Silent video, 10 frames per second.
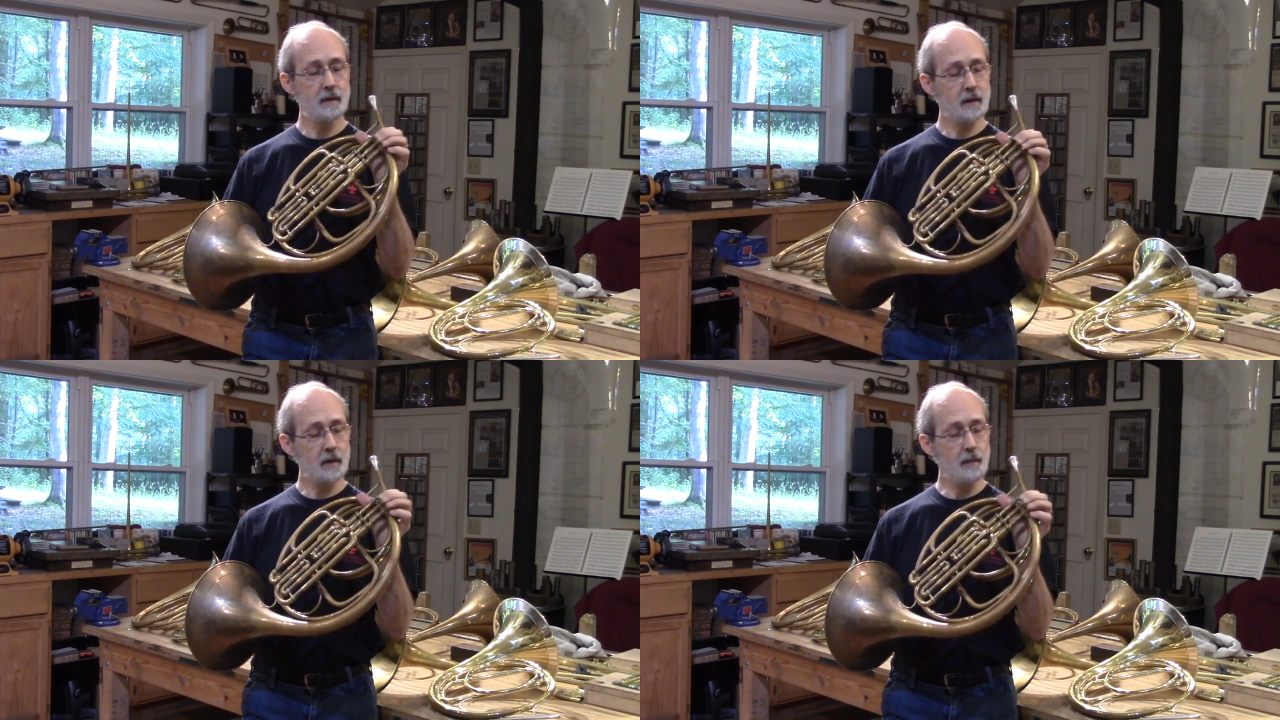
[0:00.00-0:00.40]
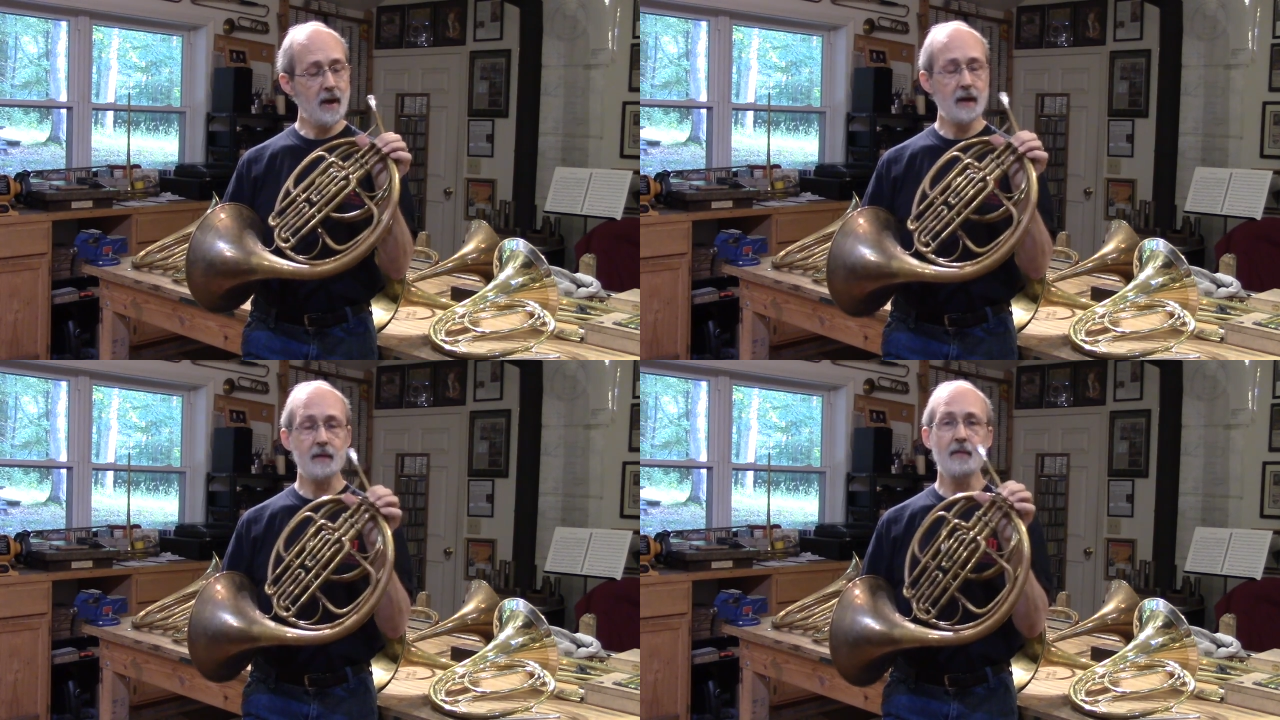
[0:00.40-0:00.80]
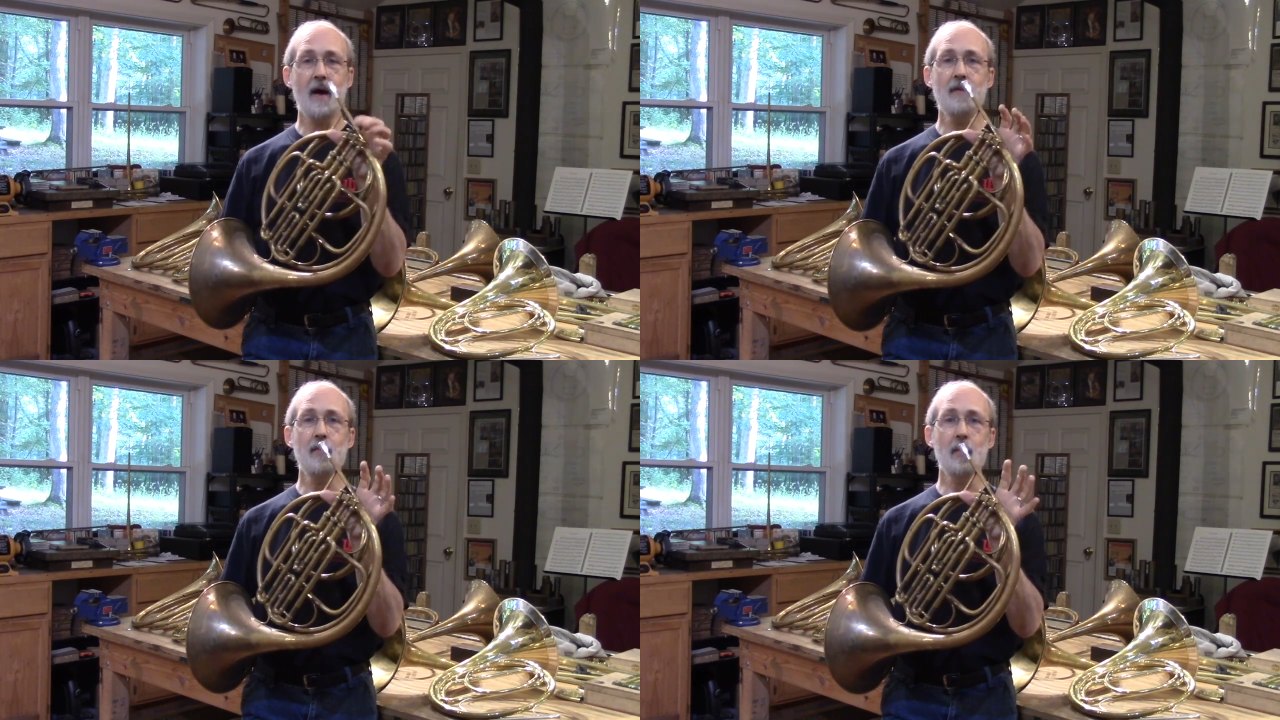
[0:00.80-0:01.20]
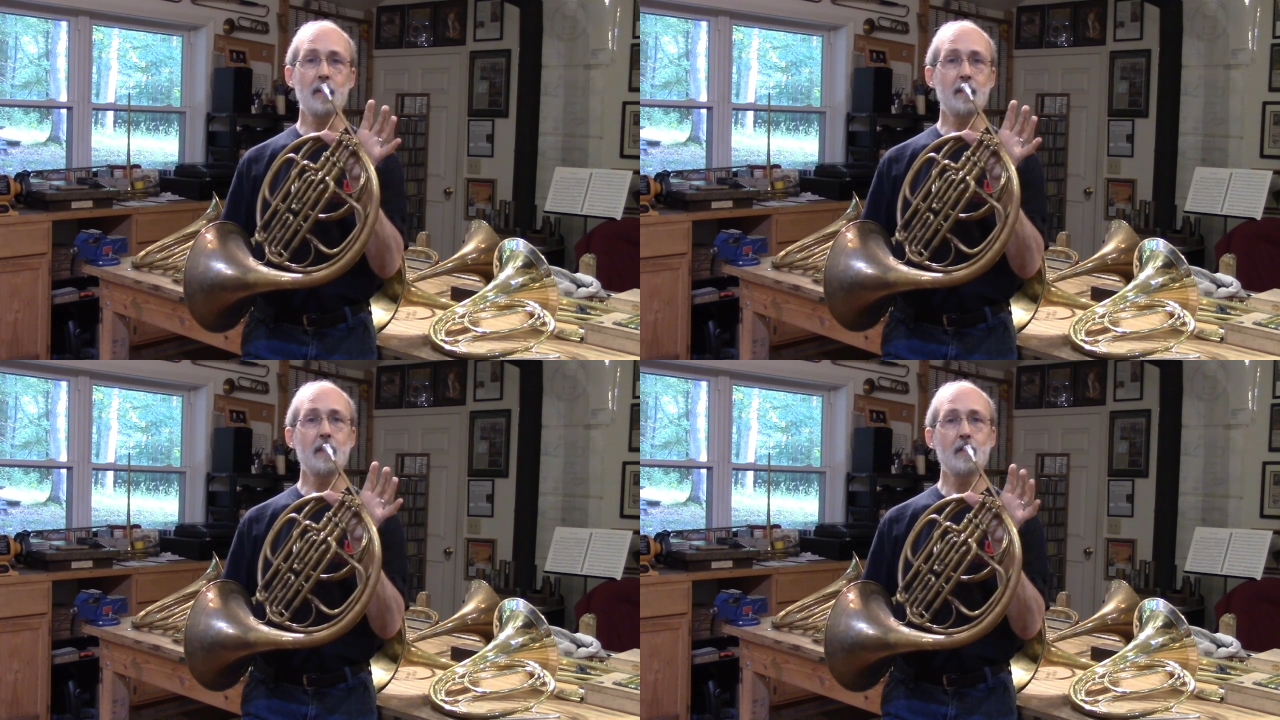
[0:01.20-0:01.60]
chromatic valve
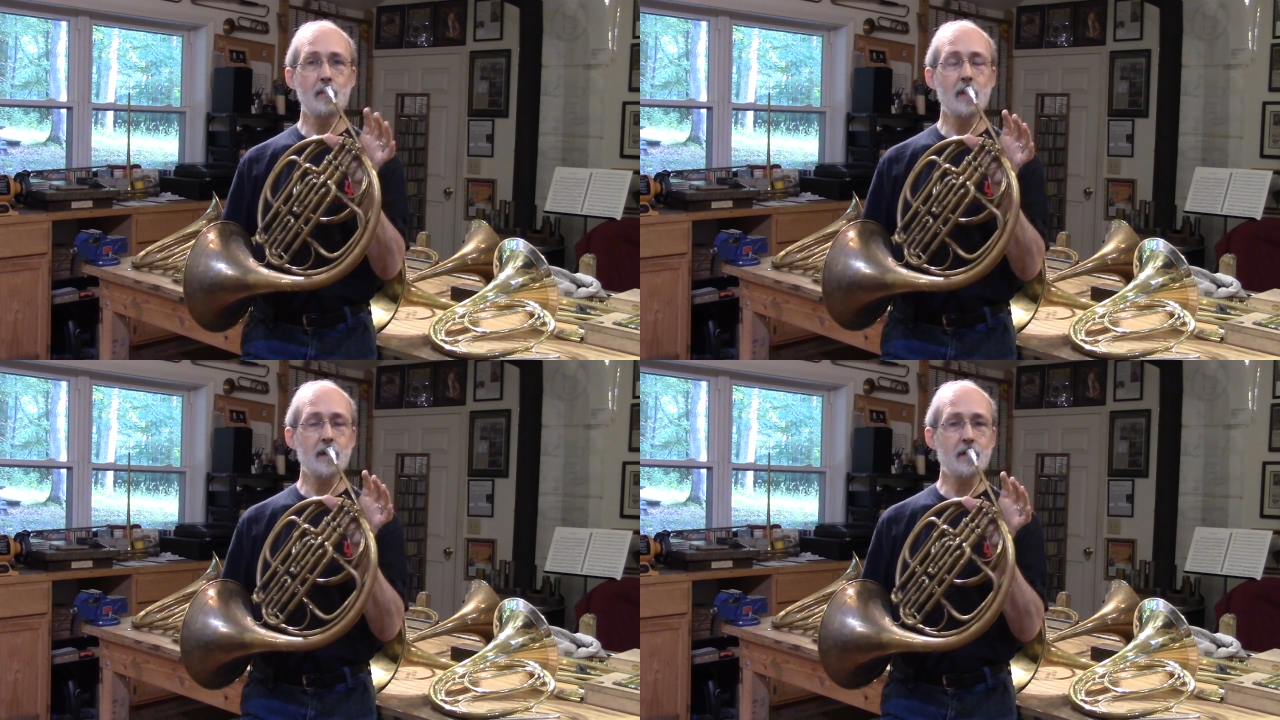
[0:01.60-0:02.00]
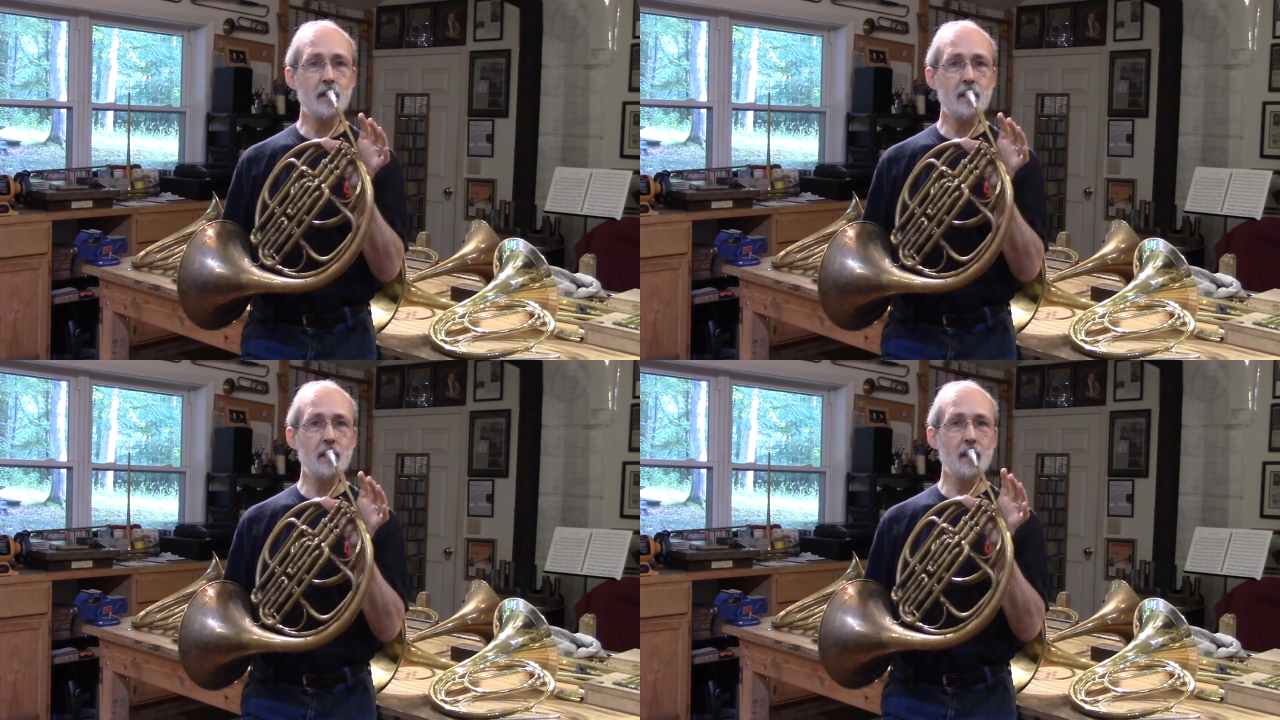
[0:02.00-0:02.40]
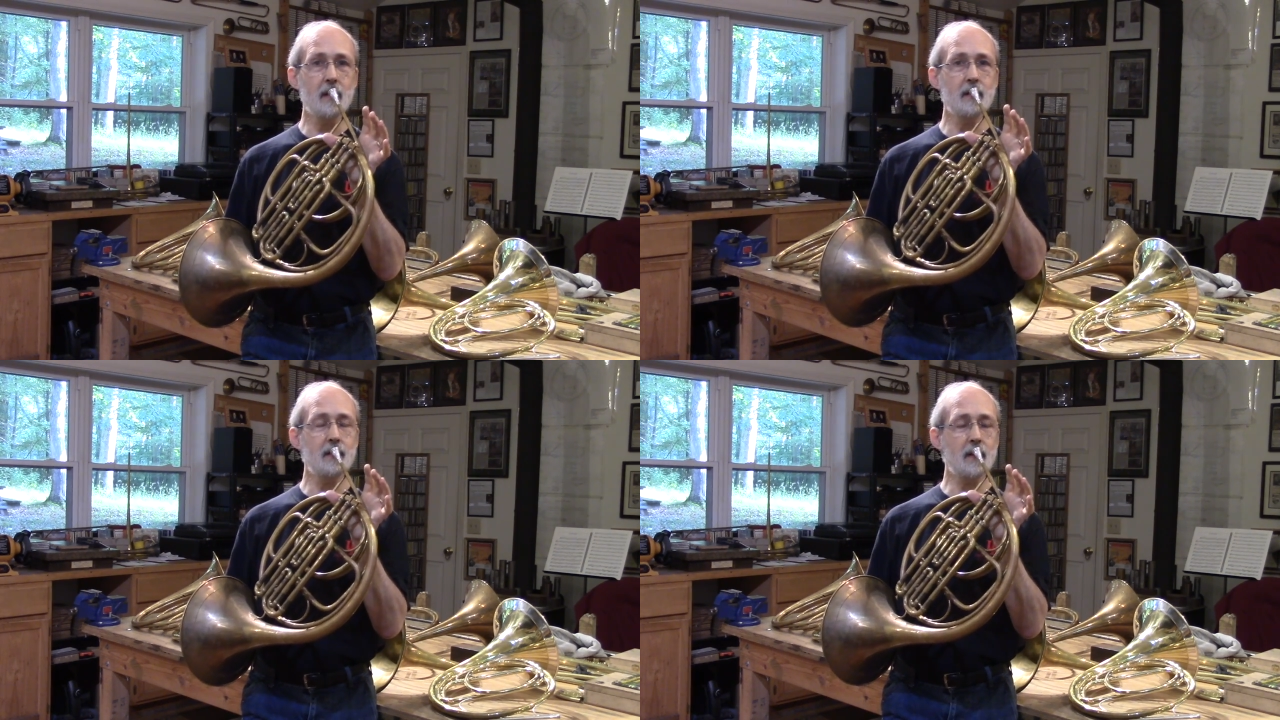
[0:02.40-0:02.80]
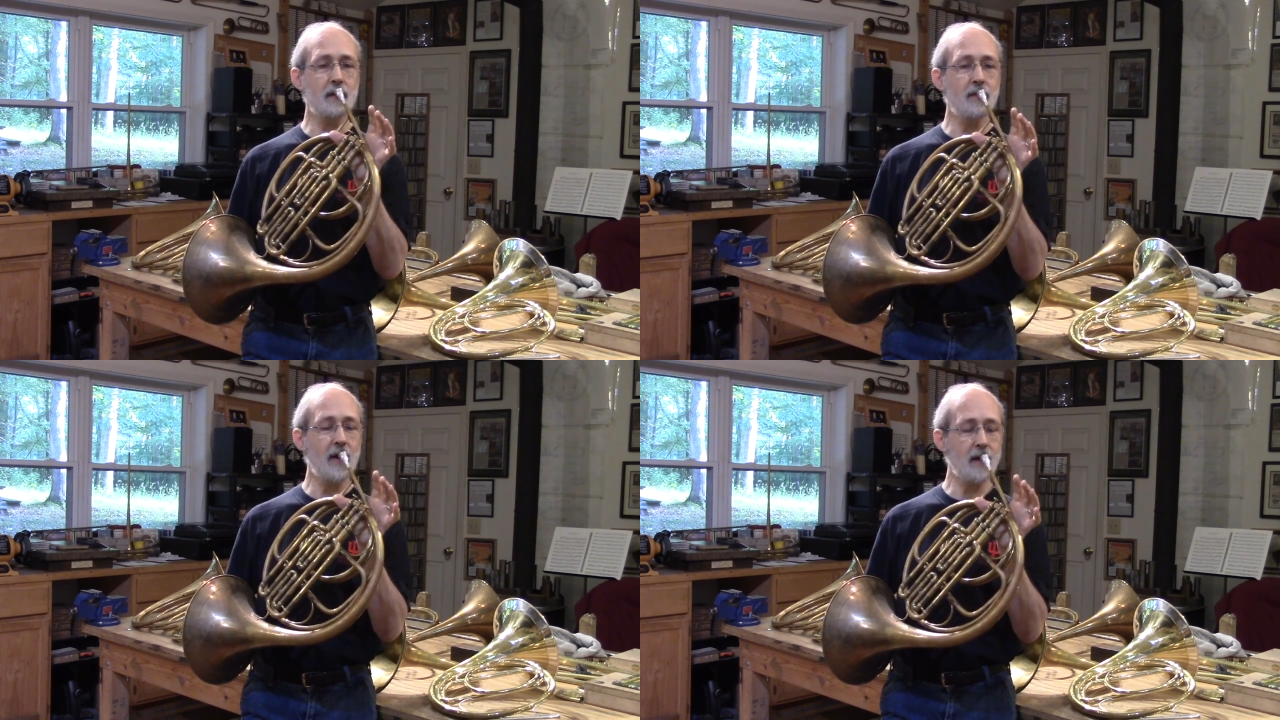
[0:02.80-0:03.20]
horn really took
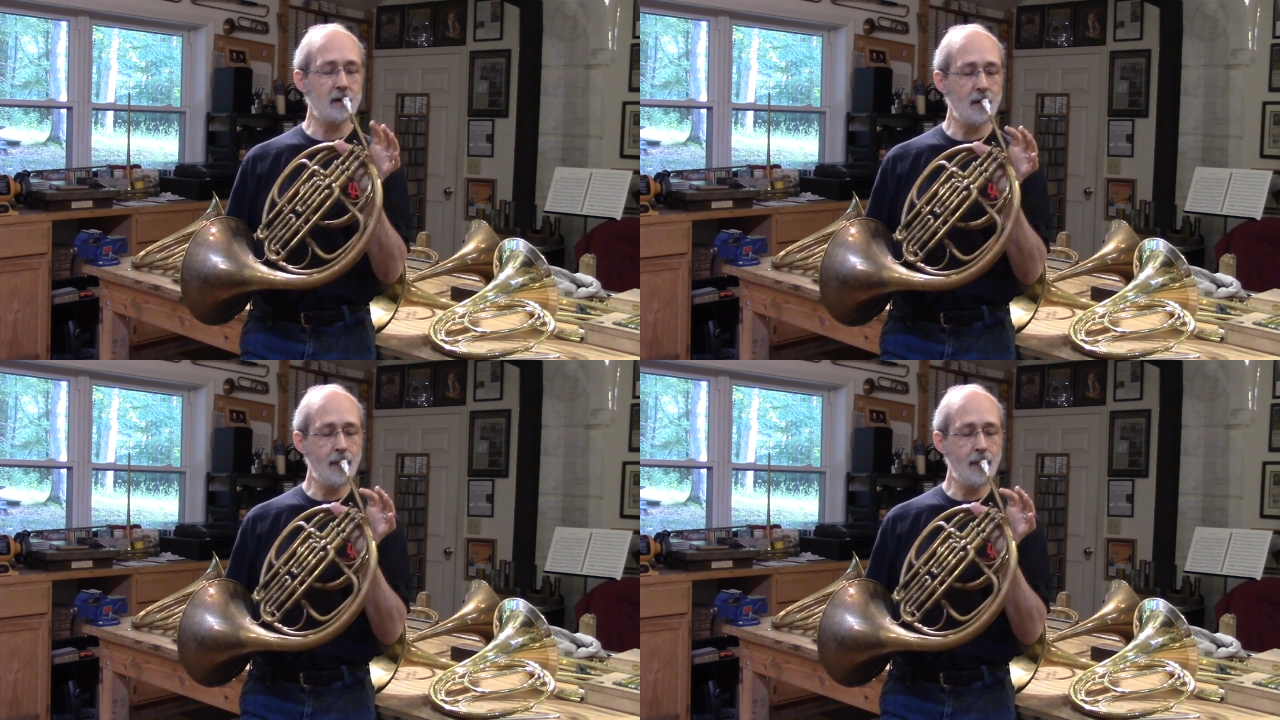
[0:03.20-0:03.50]
effect.